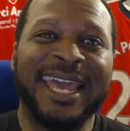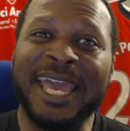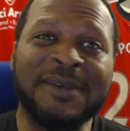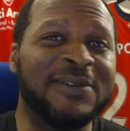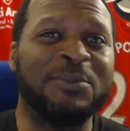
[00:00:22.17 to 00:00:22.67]

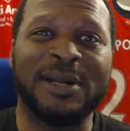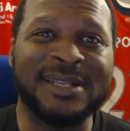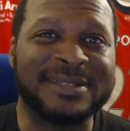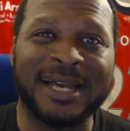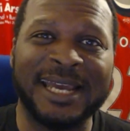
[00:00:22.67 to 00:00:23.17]
Everybody
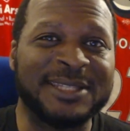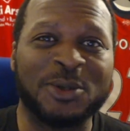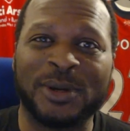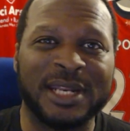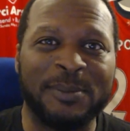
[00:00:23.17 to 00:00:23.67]
started
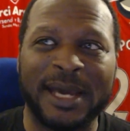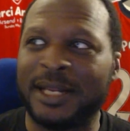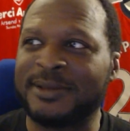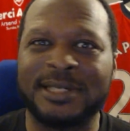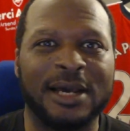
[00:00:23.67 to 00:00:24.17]
talking about it.
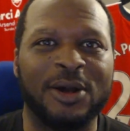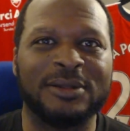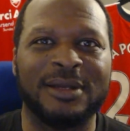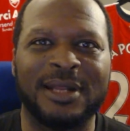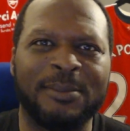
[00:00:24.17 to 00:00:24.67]
I was like,
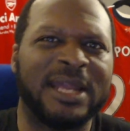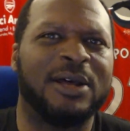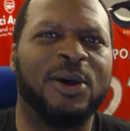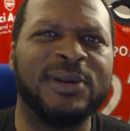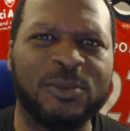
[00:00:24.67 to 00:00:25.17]
hold on, am I the
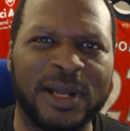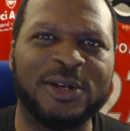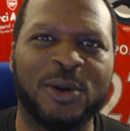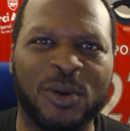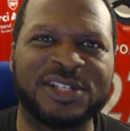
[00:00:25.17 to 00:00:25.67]
only one
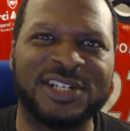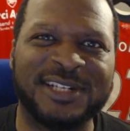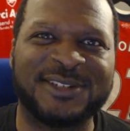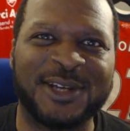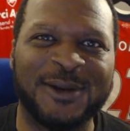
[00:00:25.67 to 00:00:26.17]
not watching
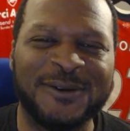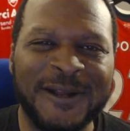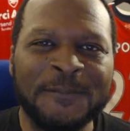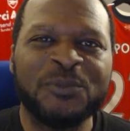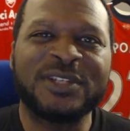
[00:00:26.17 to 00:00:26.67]
this show?
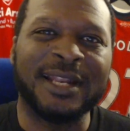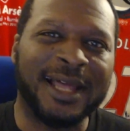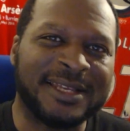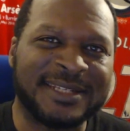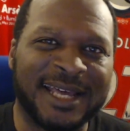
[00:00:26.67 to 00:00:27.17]
So
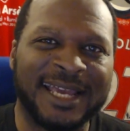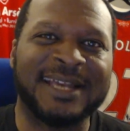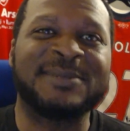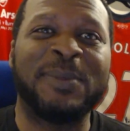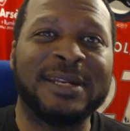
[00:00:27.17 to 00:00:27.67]
last night I
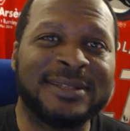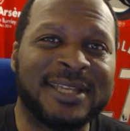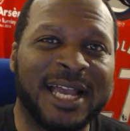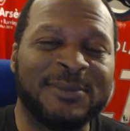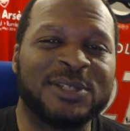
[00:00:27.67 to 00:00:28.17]
spent the
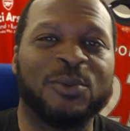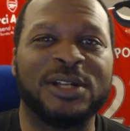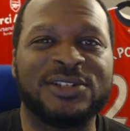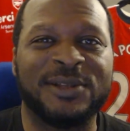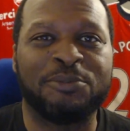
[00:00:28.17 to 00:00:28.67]
time to
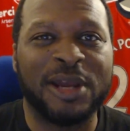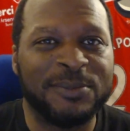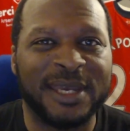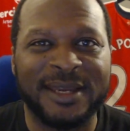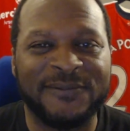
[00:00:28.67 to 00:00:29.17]
watch the
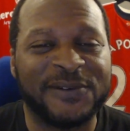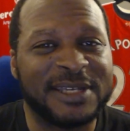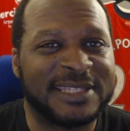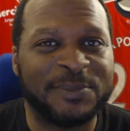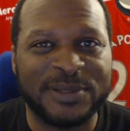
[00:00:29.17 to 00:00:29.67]
premiere
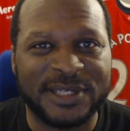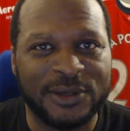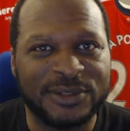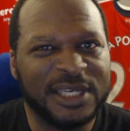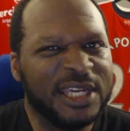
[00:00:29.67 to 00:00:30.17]
first
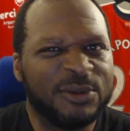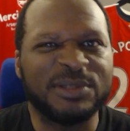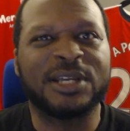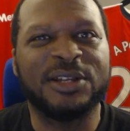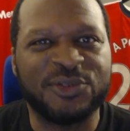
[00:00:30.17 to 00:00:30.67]
episode,
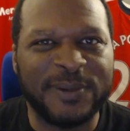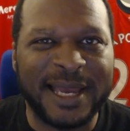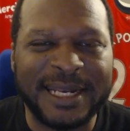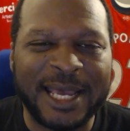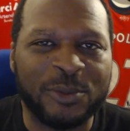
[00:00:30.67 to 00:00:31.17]
which goes for
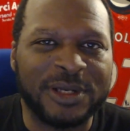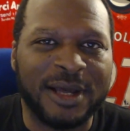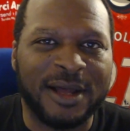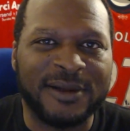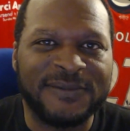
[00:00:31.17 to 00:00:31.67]
about an hour and a
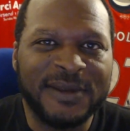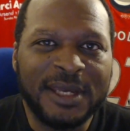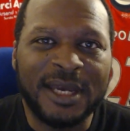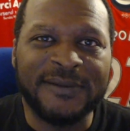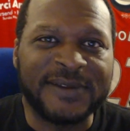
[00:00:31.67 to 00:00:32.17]

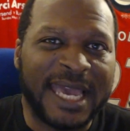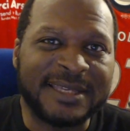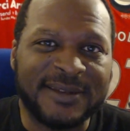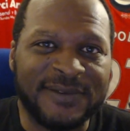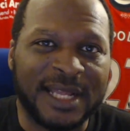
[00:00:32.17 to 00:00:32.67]
half, of
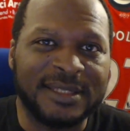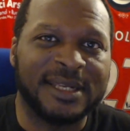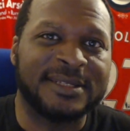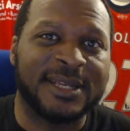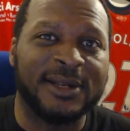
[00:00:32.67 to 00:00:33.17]
Gangs of
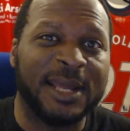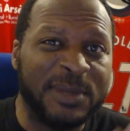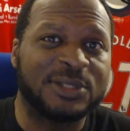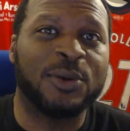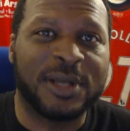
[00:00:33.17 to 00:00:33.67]
London. So let
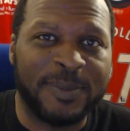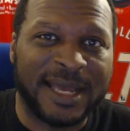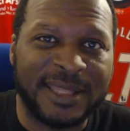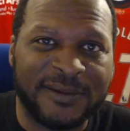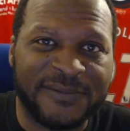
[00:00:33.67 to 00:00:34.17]
me talk
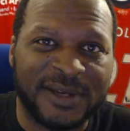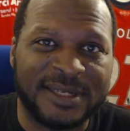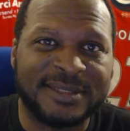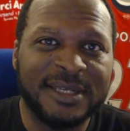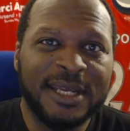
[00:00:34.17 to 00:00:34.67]
about that
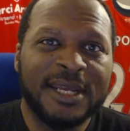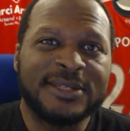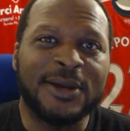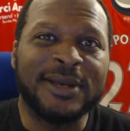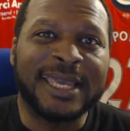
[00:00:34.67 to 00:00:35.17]
first.
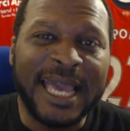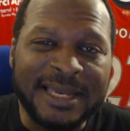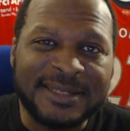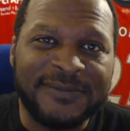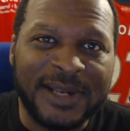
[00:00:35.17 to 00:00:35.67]
So
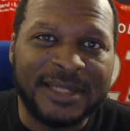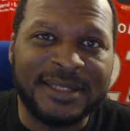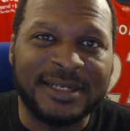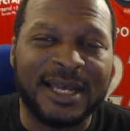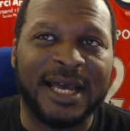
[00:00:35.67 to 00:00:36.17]
Gangs of
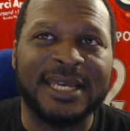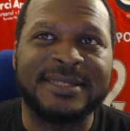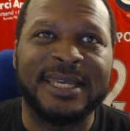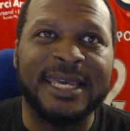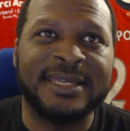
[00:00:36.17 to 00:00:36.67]
London,
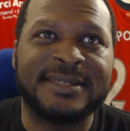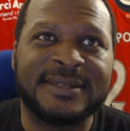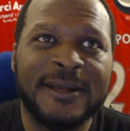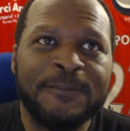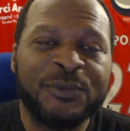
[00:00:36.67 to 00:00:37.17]
guys,
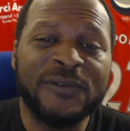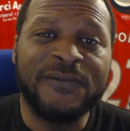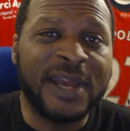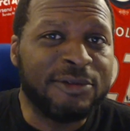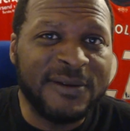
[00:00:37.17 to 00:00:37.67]
is
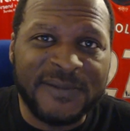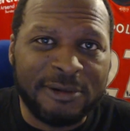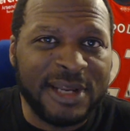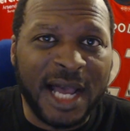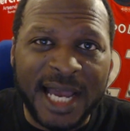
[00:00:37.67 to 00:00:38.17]
very,
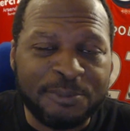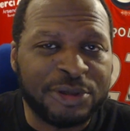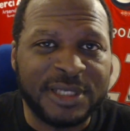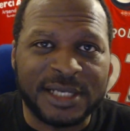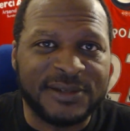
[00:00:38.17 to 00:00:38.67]
very high
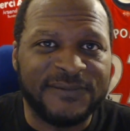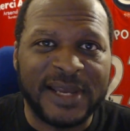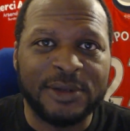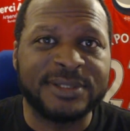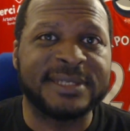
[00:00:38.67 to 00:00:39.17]
production
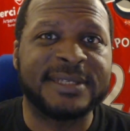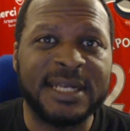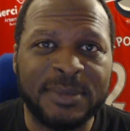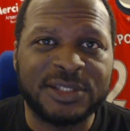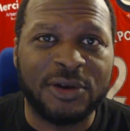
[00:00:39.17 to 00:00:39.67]
values. The
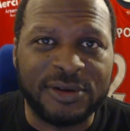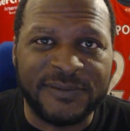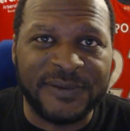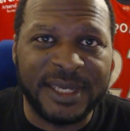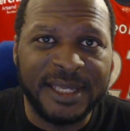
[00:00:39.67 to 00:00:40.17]

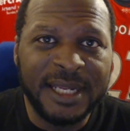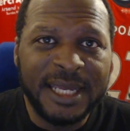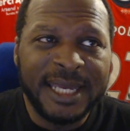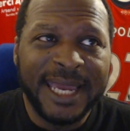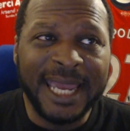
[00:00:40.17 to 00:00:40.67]
cinematography,
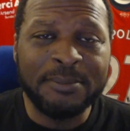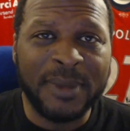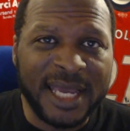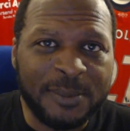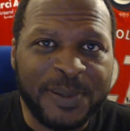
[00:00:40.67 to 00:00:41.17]
in
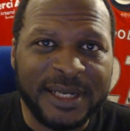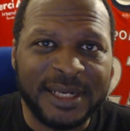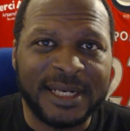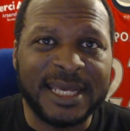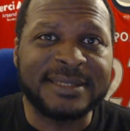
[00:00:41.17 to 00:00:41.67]
my
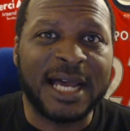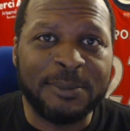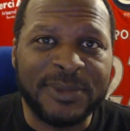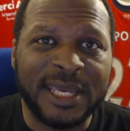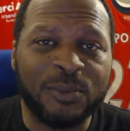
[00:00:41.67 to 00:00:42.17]
opinion, is
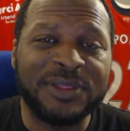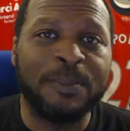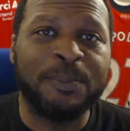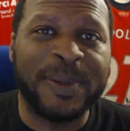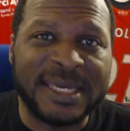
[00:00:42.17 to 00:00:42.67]
up there with
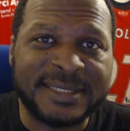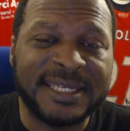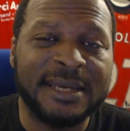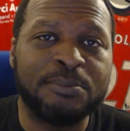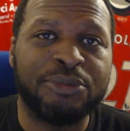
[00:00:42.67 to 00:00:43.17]
the best
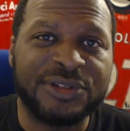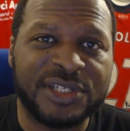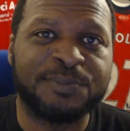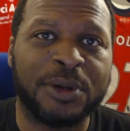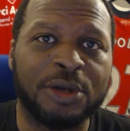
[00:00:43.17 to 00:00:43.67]
in
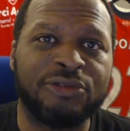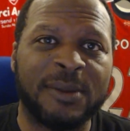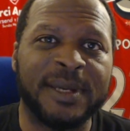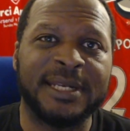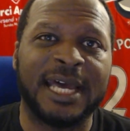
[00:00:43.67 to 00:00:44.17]
British programming.